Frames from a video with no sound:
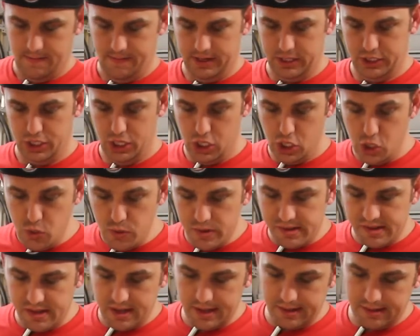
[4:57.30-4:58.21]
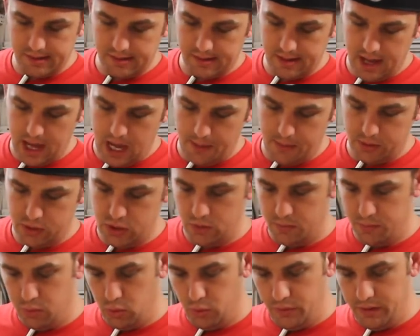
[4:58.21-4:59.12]
I should use this cable
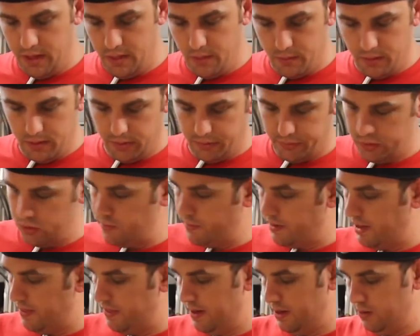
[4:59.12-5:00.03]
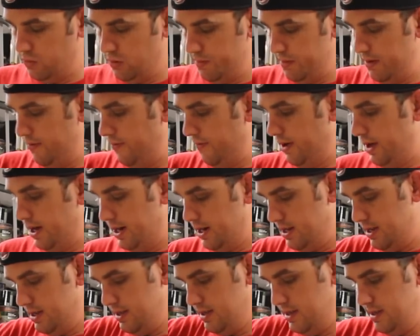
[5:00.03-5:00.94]
to pull the other one through, but I think we'll be fine.
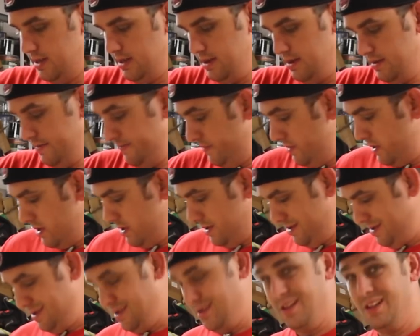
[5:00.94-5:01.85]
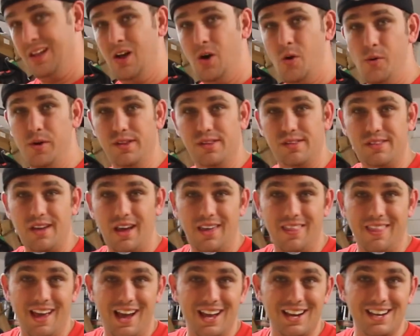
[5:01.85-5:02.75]
I always
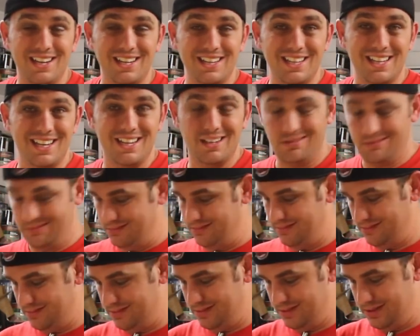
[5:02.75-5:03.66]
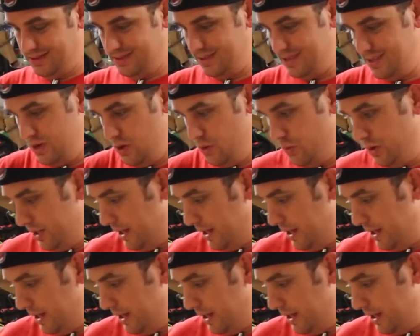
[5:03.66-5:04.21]
say that, and then you